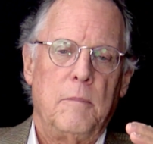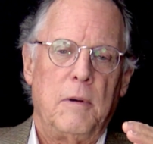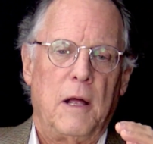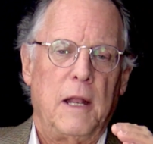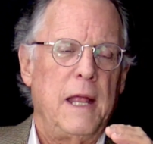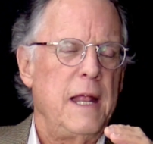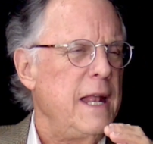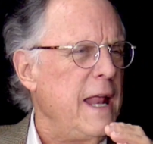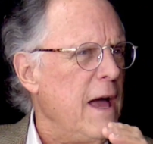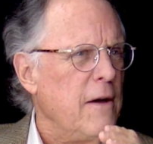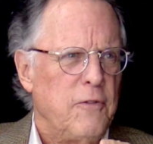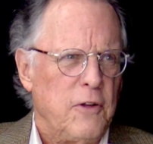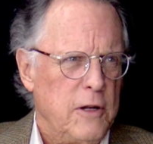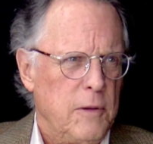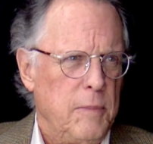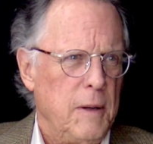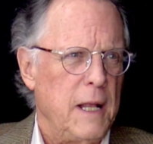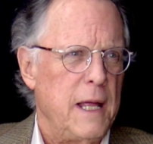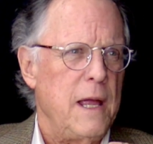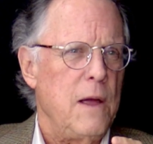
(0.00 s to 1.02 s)
but
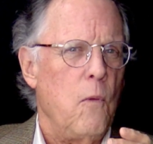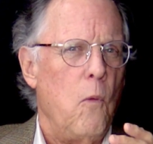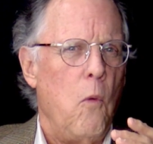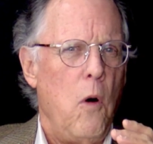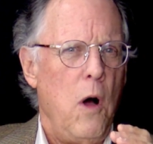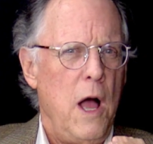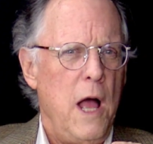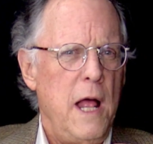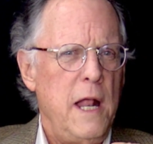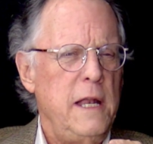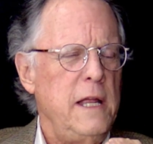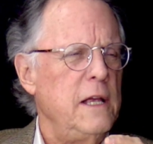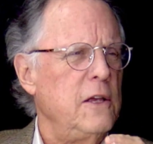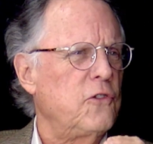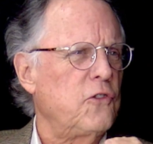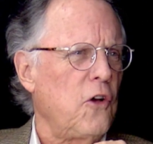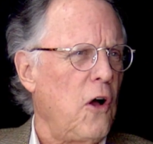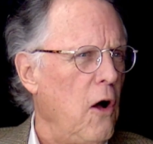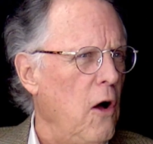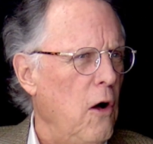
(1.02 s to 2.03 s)
inevitably, one
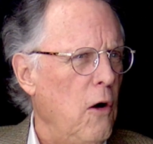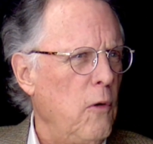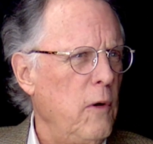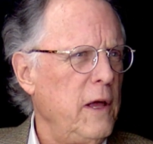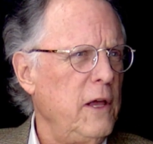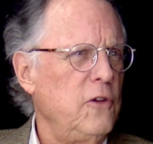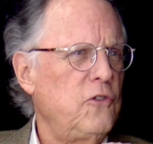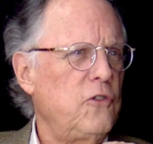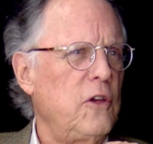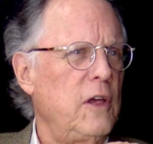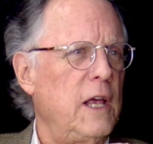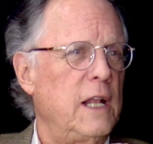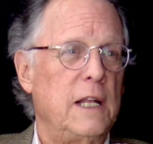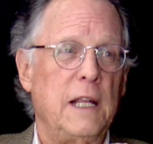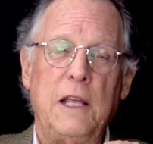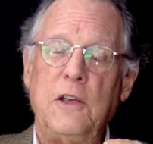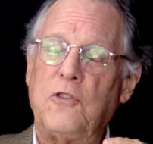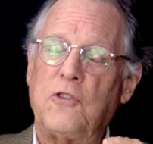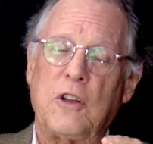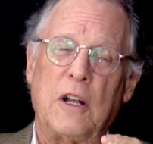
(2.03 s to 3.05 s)
is always at
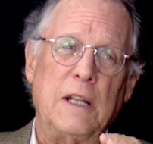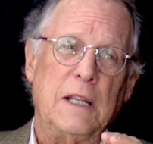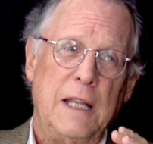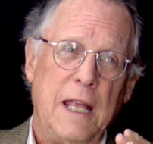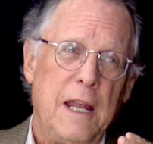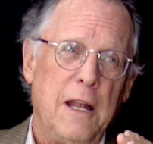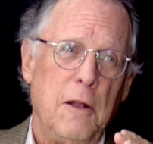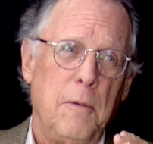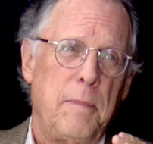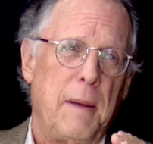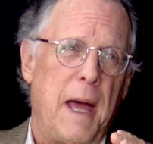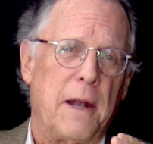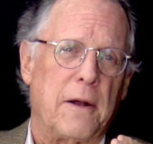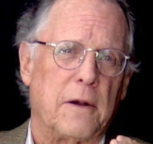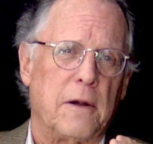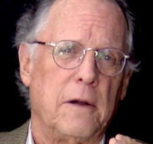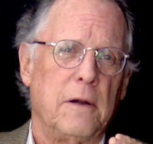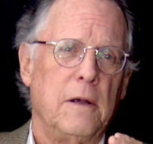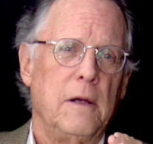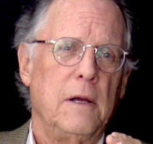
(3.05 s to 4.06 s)
least a little
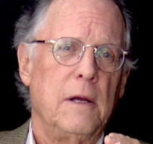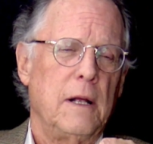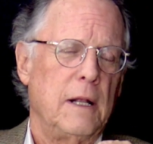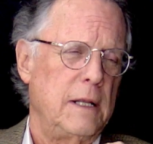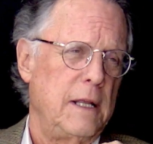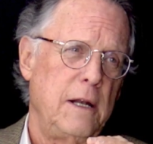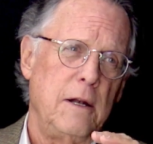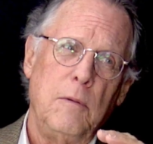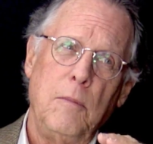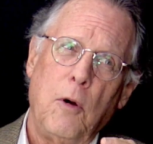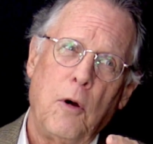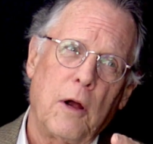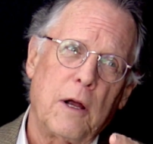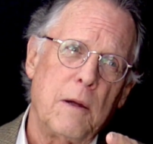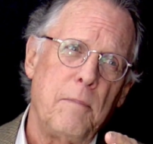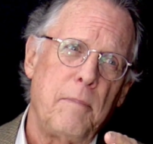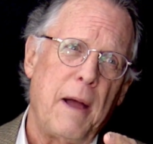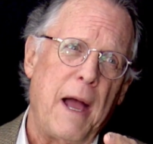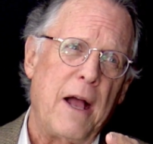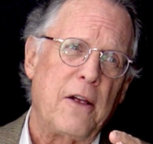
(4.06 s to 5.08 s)
better, a little more
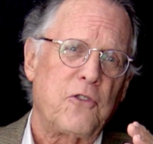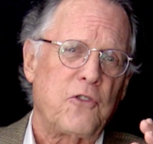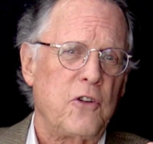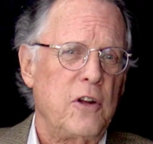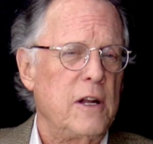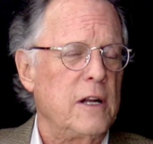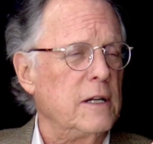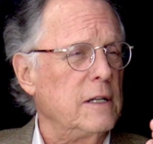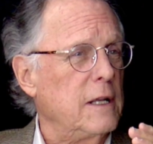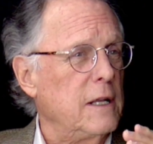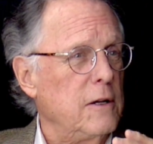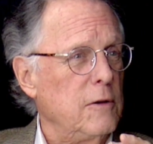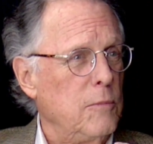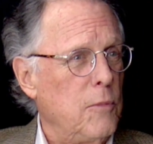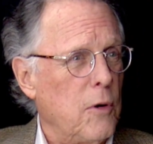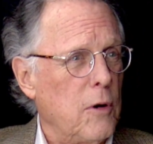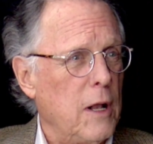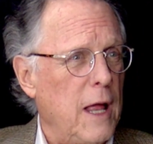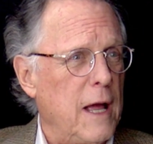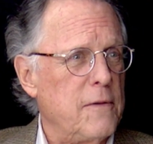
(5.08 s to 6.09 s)
compassionate, a little
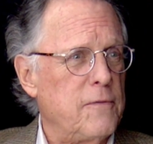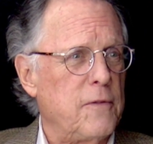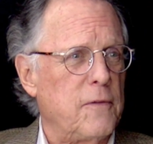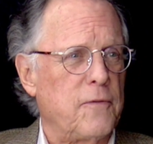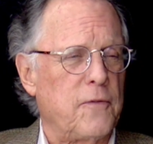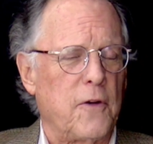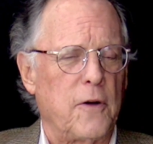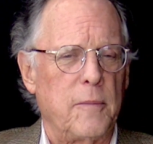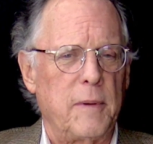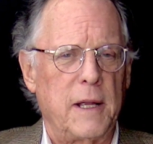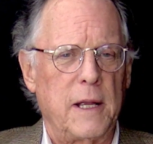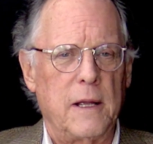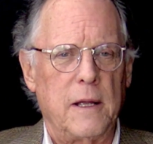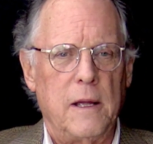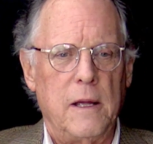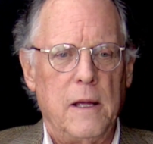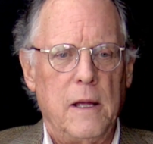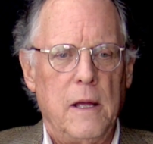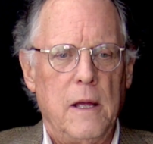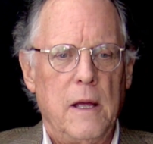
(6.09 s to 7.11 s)
more life affirming.
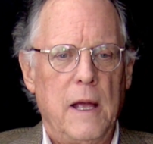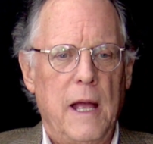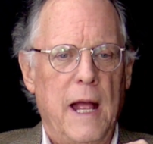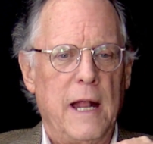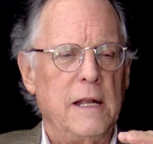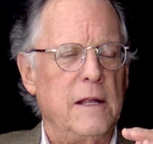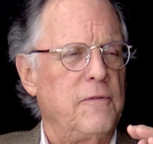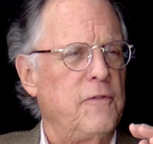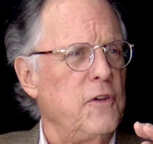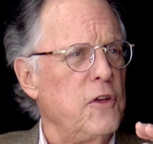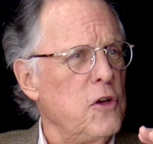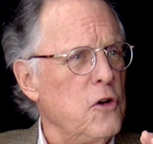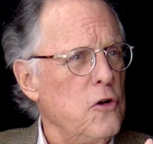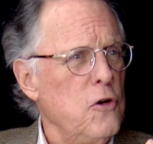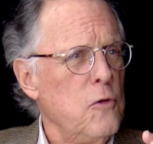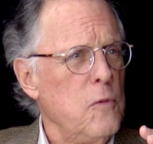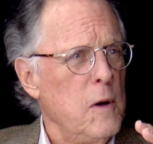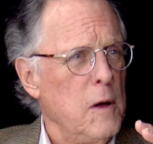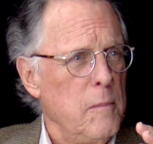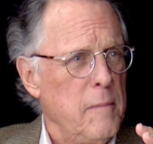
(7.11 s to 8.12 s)
And if
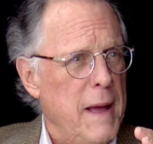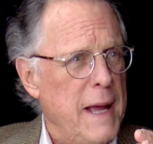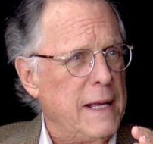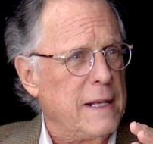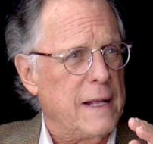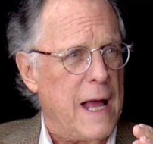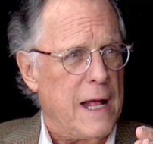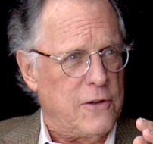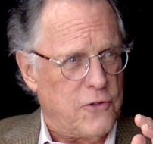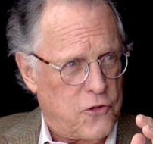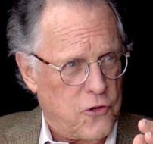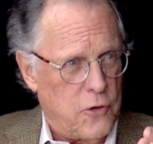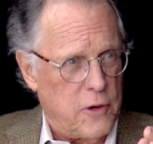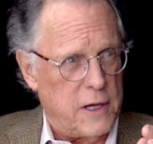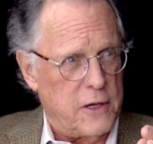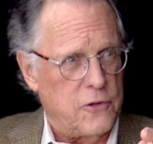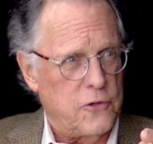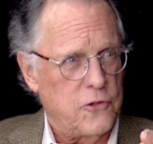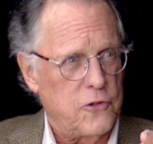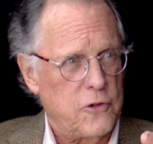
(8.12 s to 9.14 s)
you will make that
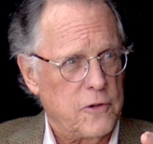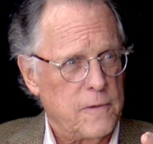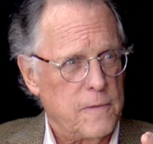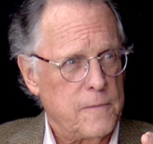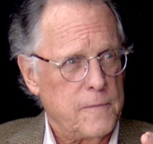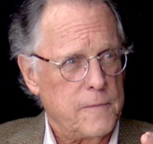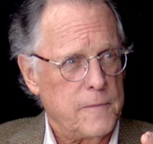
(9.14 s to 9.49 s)
choice,